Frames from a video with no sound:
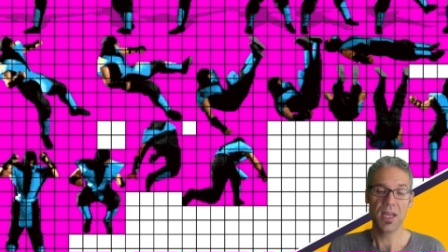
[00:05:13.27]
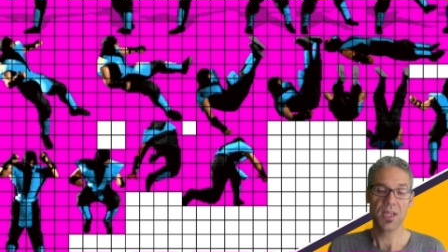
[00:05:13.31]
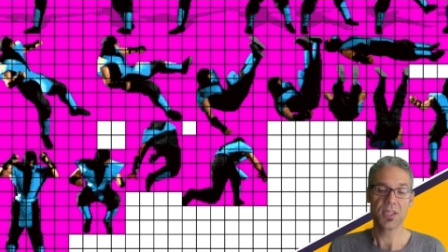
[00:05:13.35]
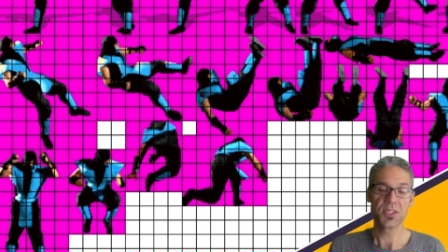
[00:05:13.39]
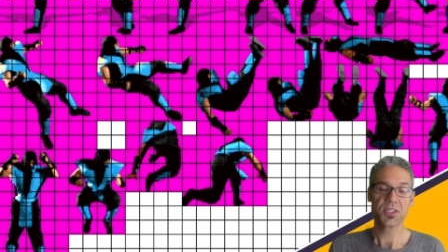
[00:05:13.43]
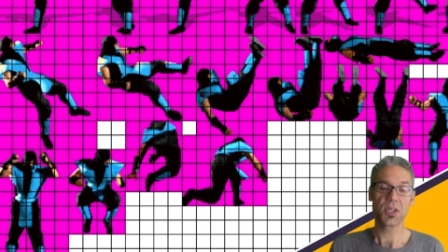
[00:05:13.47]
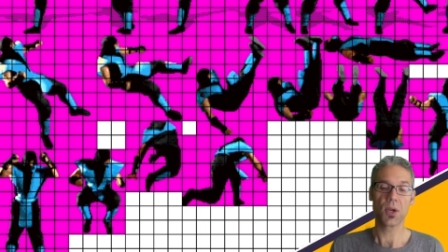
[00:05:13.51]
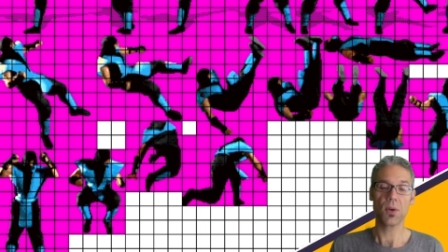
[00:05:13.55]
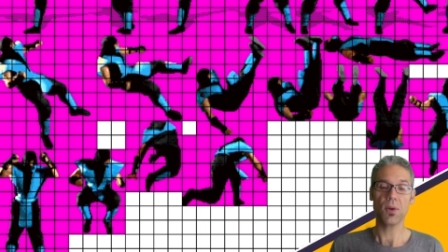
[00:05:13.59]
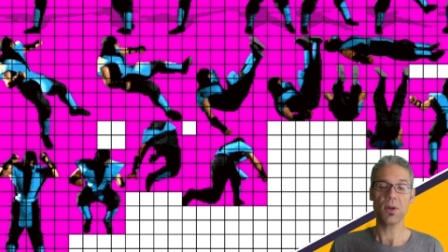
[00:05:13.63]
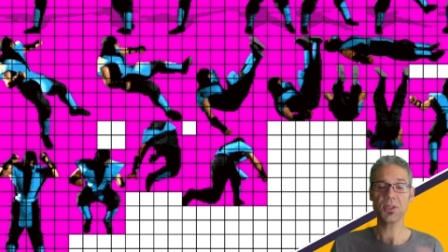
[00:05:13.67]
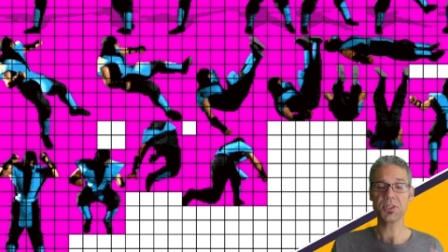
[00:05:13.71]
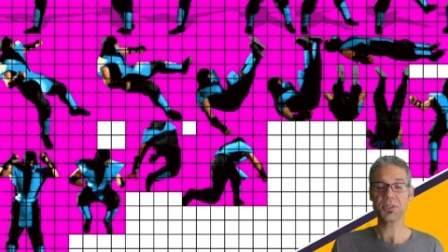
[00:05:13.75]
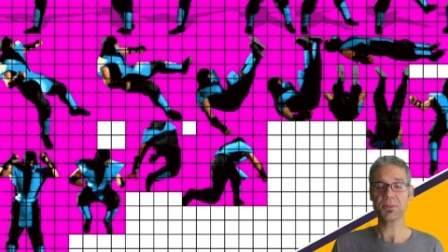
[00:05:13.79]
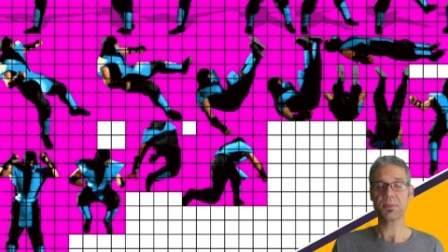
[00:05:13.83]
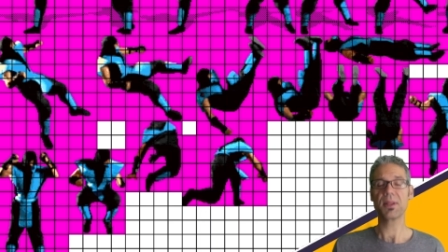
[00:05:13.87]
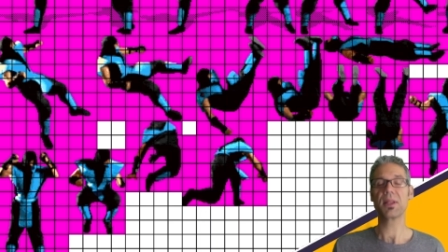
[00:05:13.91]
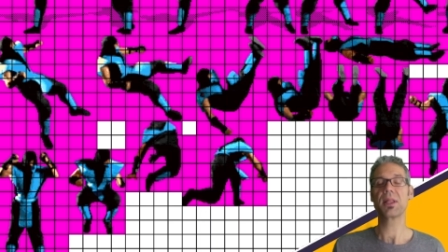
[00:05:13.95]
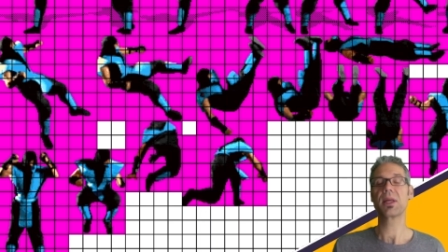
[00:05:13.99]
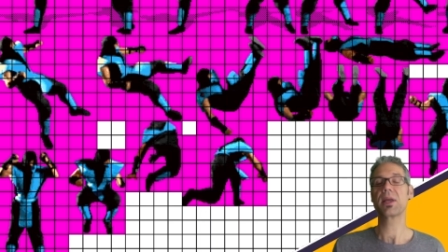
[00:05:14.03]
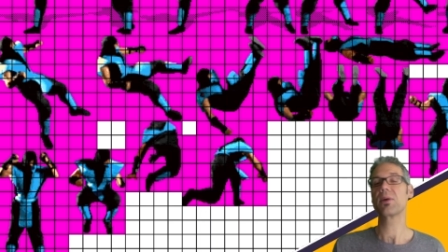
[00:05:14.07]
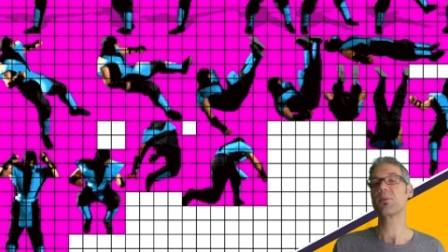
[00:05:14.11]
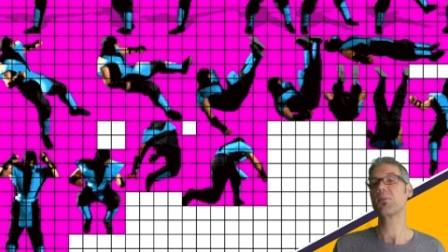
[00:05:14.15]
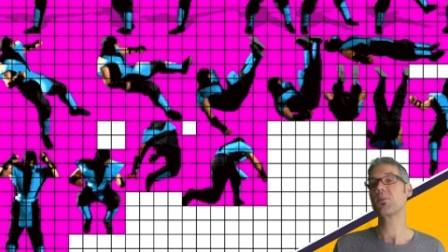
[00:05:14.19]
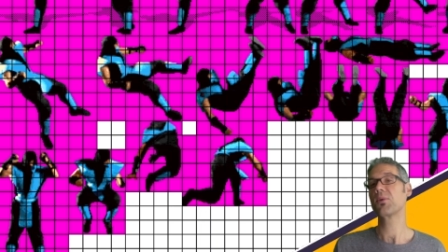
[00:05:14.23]
So
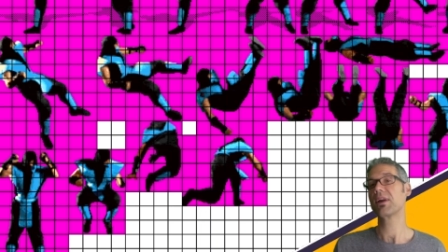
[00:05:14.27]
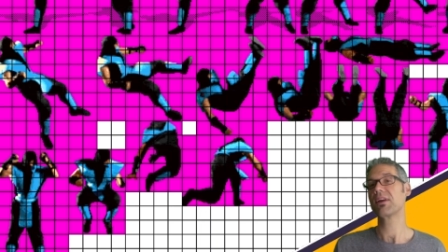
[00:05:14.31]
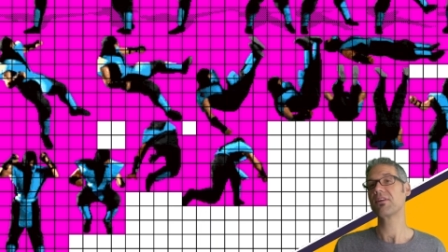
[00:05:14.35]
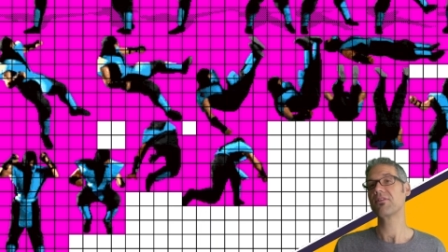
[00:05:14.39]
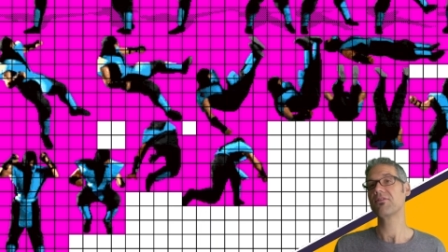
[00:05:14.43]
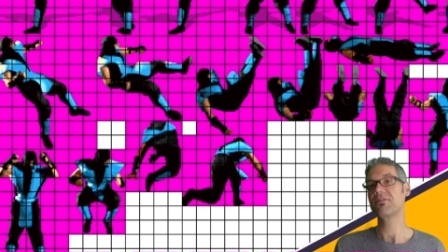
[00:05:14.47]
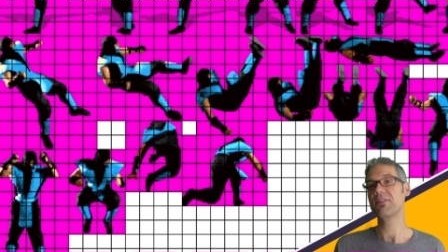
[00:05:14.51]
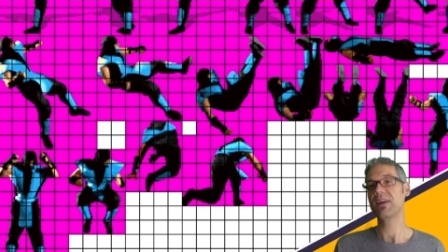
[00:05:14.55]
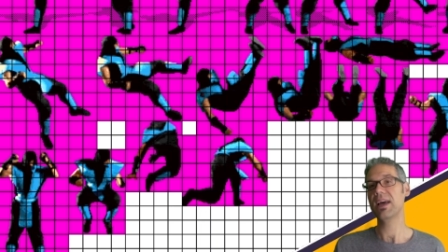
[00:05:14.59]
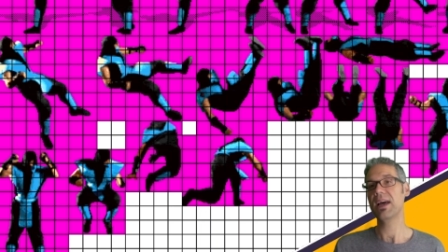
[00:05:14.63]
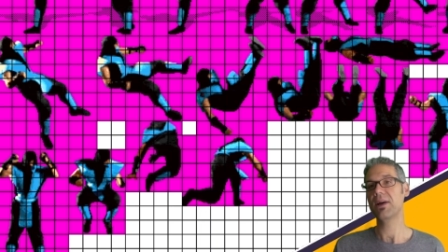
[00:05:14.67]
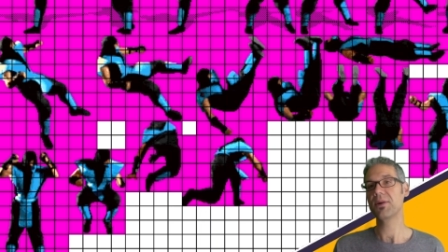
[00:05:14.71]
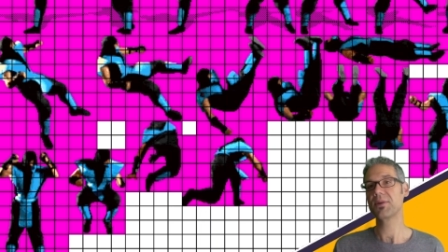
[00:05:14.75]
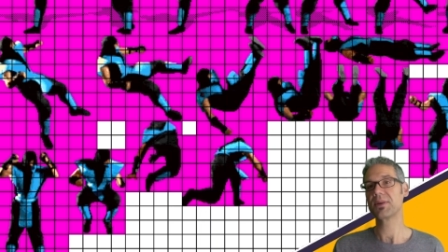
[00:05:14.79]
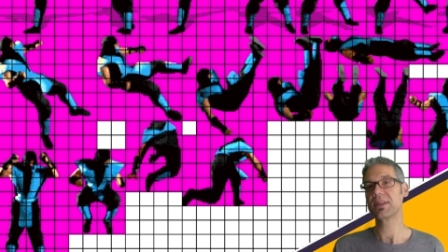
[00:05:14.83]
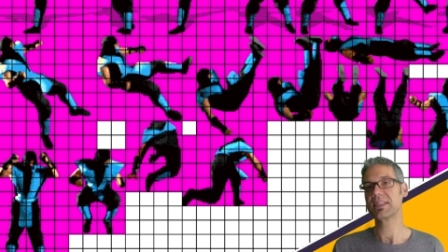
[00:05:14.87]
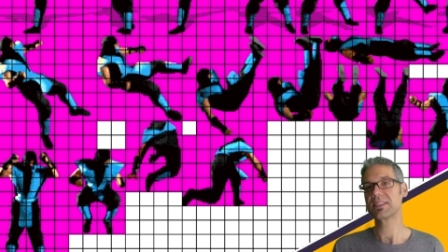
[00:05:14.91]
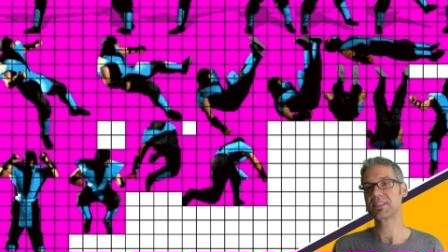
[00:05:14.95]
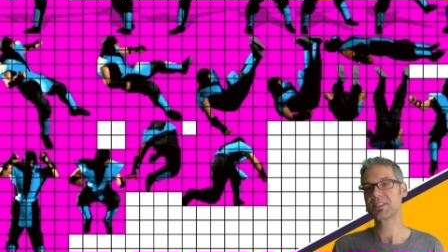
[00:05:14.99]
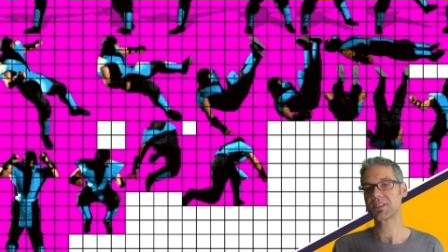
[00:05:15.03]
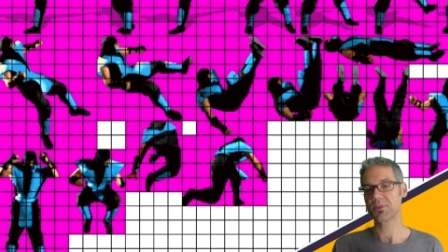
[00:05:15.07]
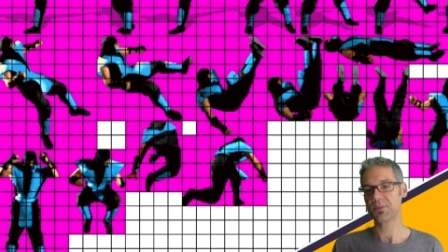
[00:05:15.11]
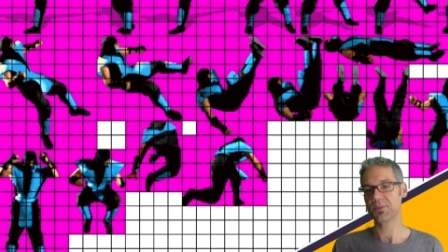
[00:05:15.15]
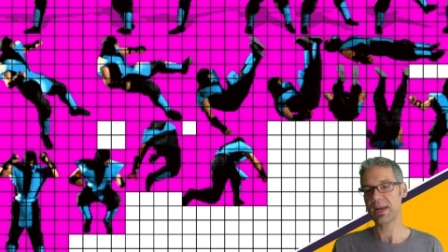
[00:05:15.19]
ultimately what I found is the